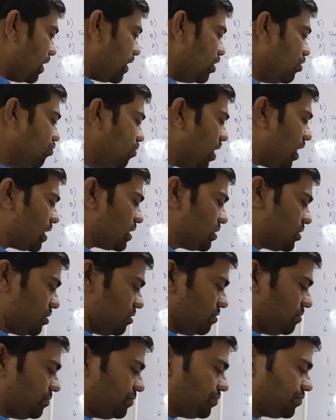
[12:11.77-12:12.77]
he
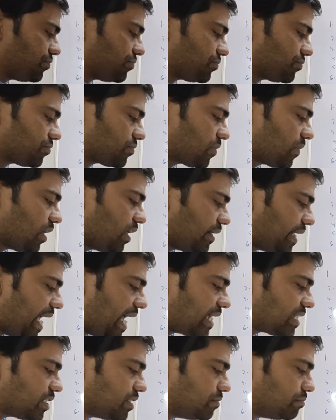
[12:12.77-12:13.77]
was
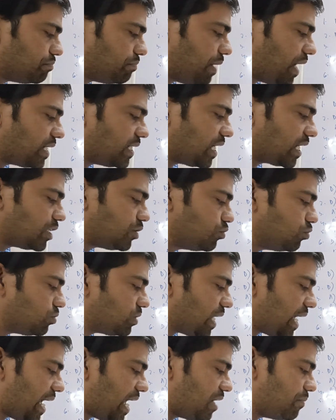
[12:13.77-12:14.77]
dashed by her
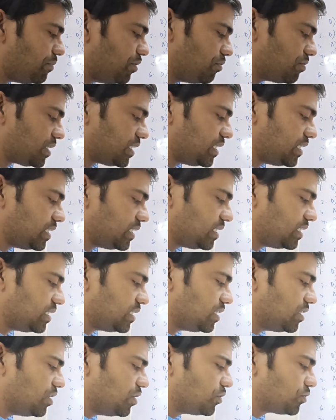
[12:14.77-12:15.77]
youth and beauty.
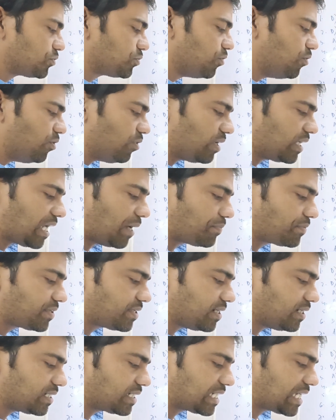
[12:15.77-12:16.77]
So
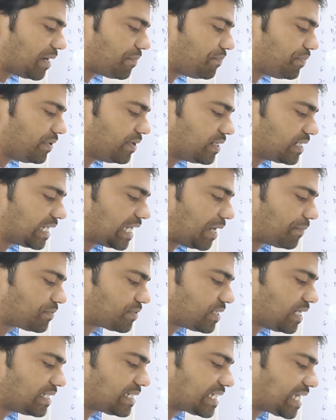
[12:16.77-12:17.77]
captured,
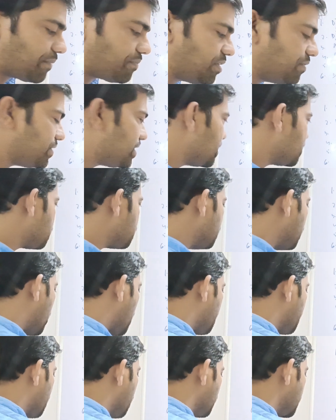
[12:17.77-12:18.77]
capsized, captivated. So
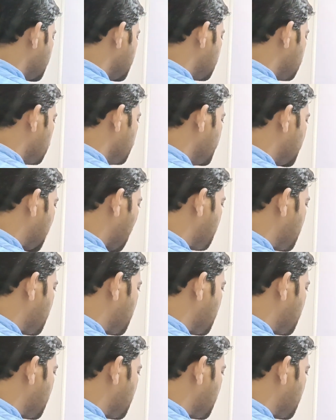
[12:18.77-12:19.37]
of course it will be